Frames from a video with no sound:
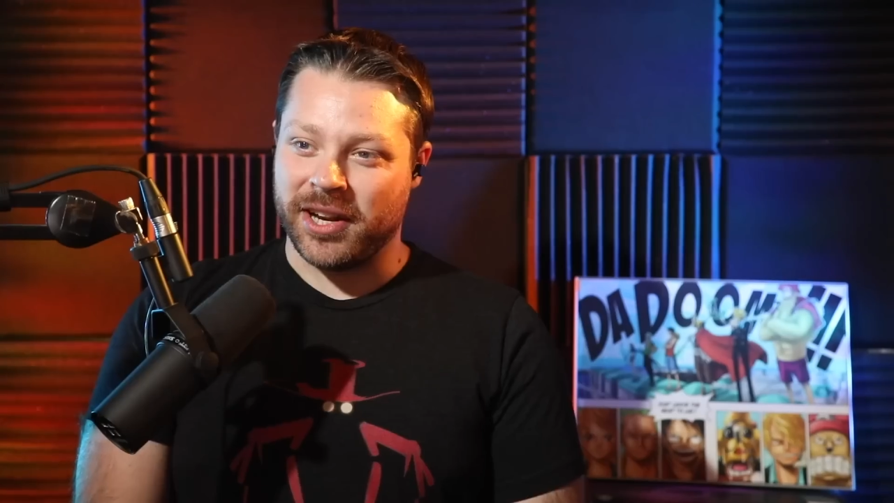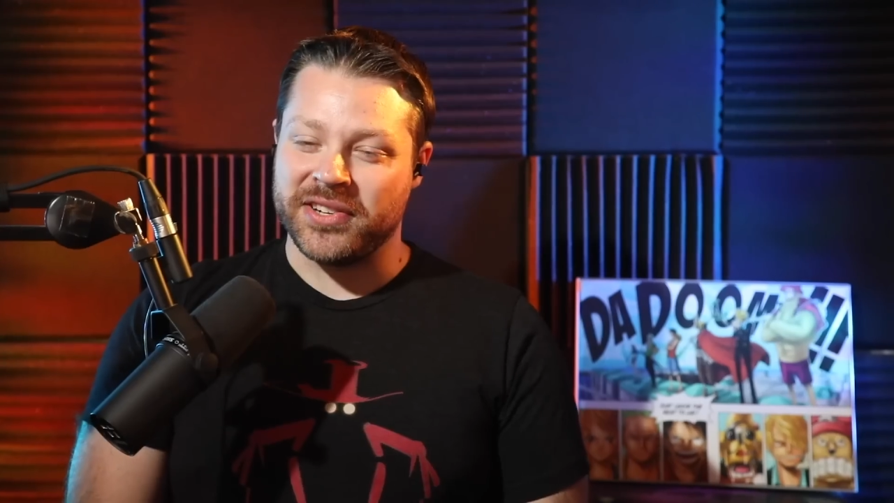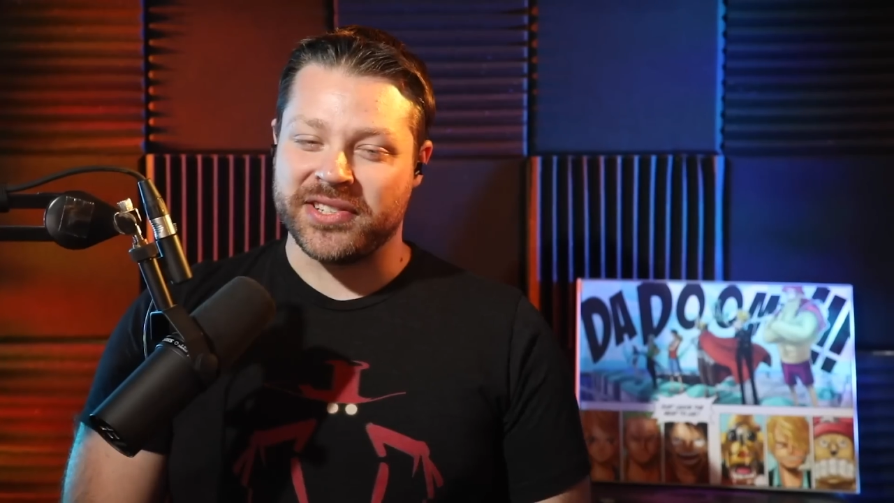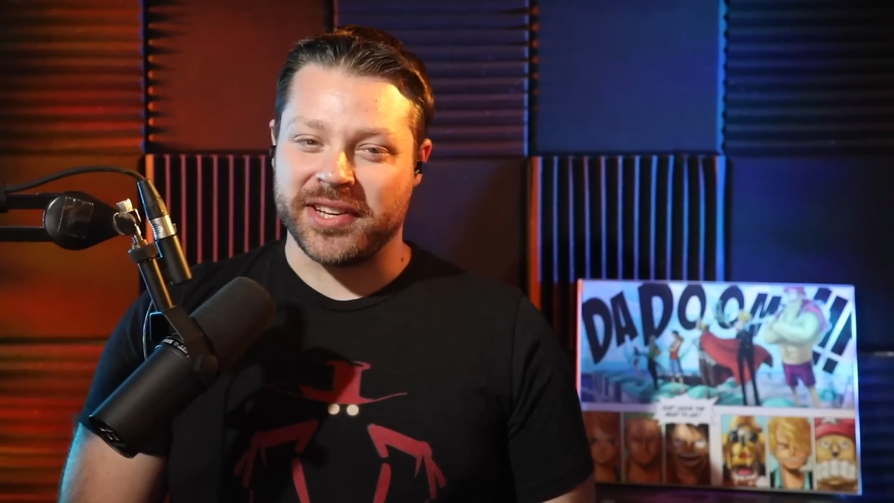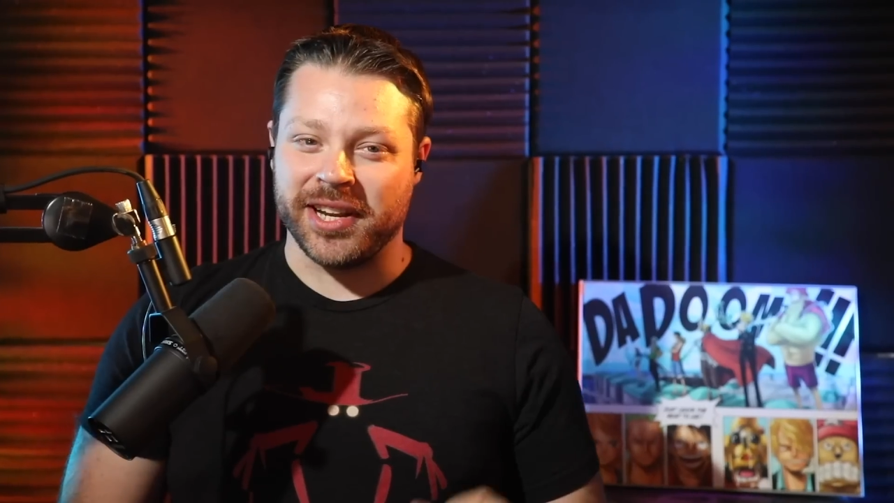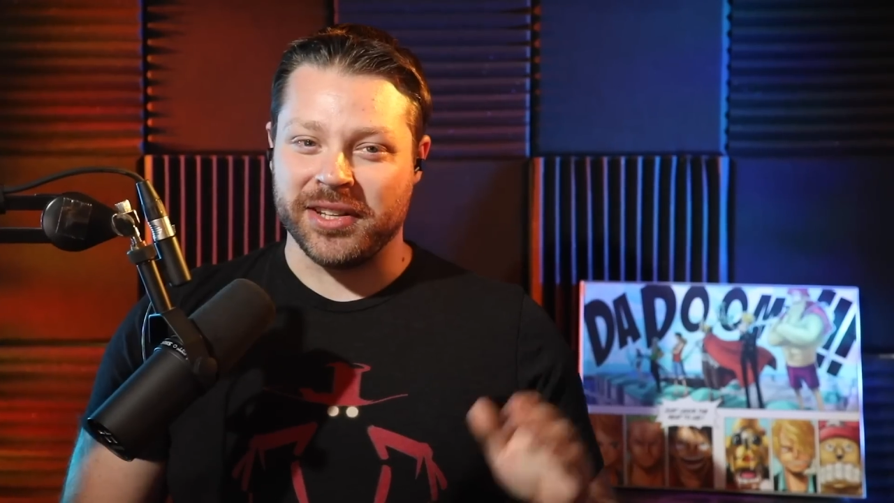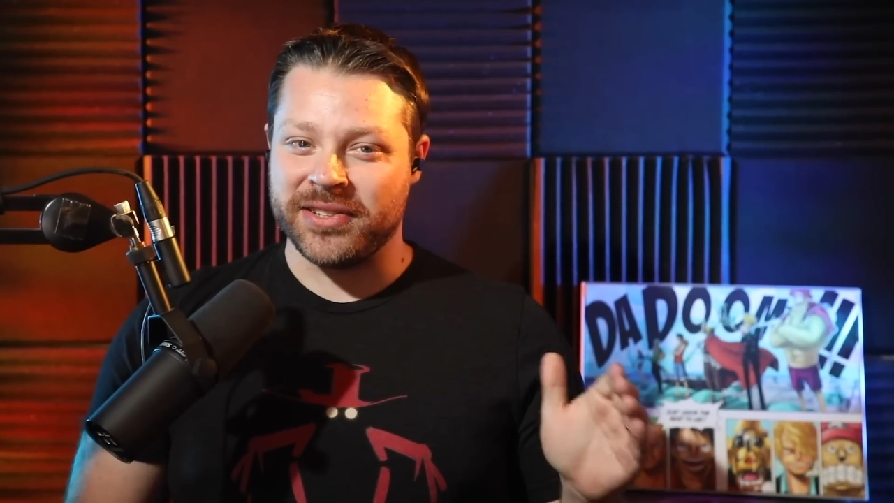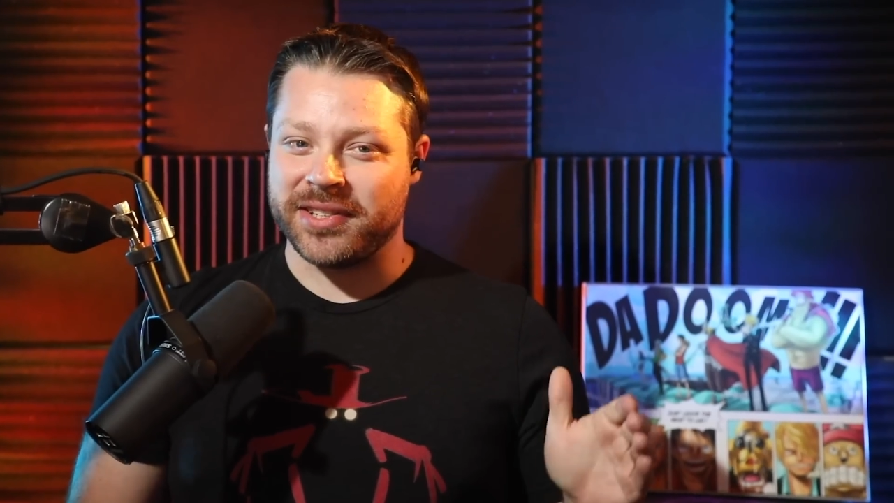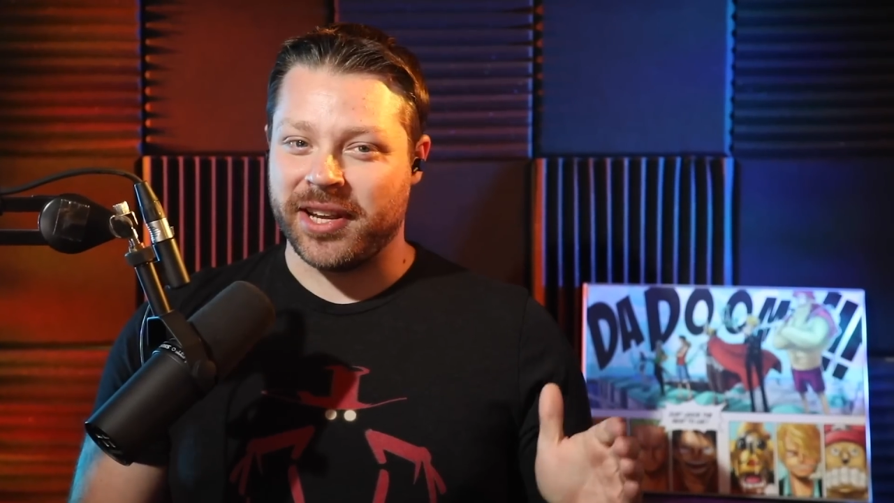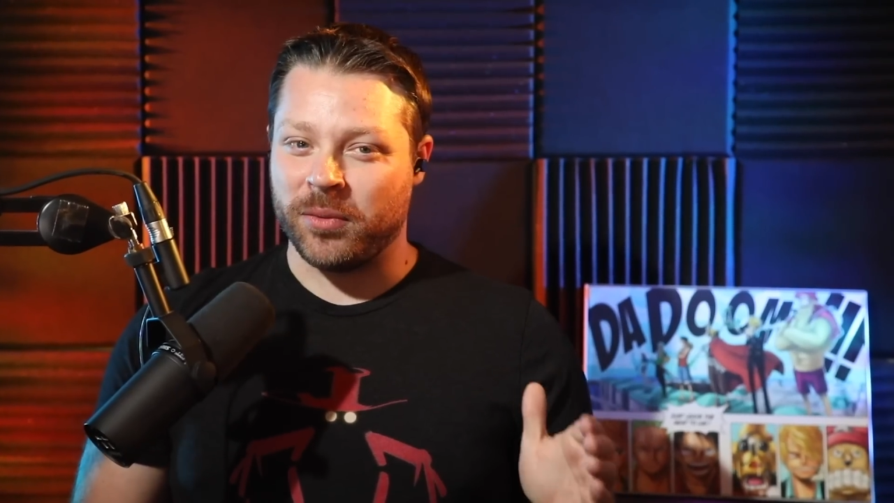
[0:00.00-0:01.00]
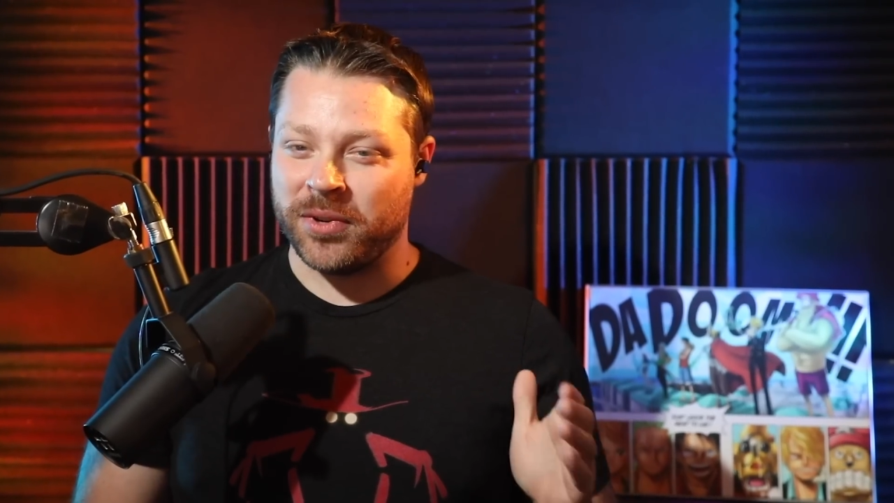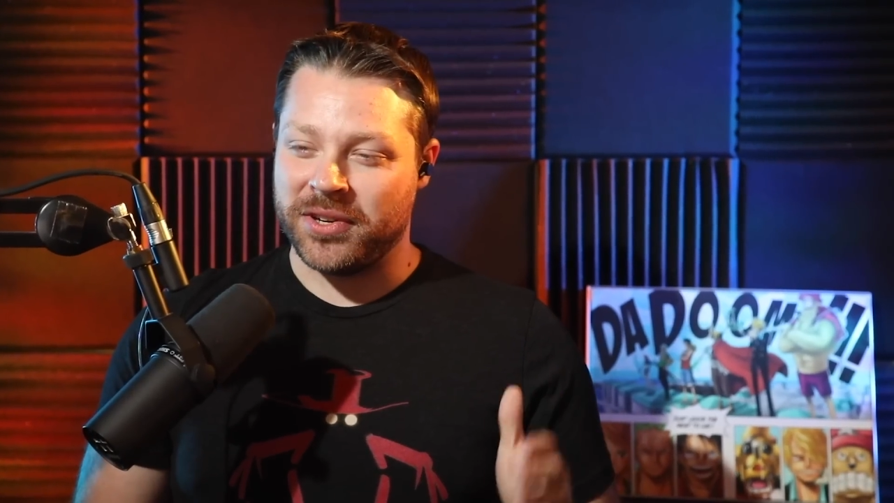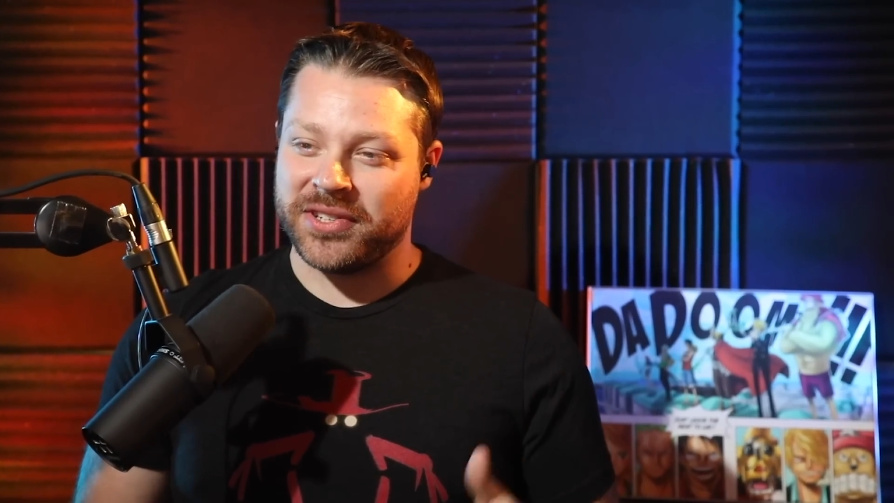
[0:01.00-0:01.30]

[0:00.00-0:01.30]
I just say in this, I want you